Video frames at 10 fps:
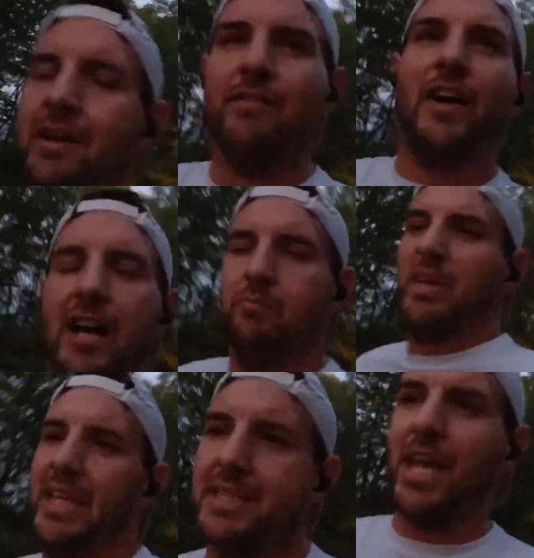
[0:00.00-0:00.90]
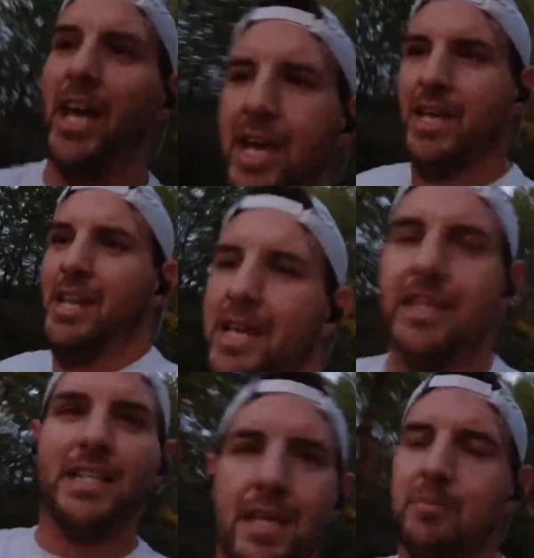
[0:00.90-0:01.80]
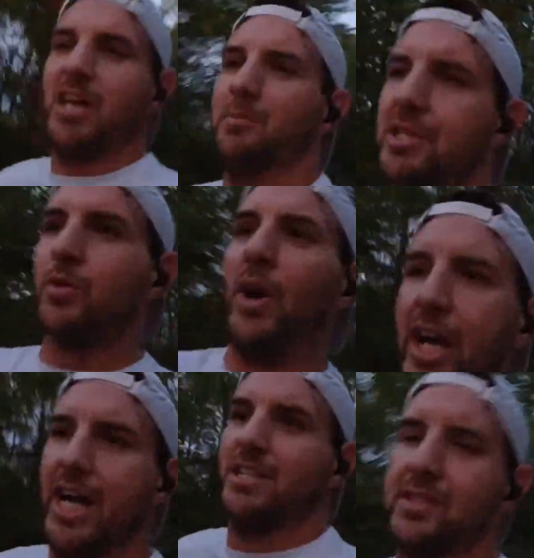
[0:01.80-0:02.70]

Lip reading: 5 beats, and then sometimes it's right on.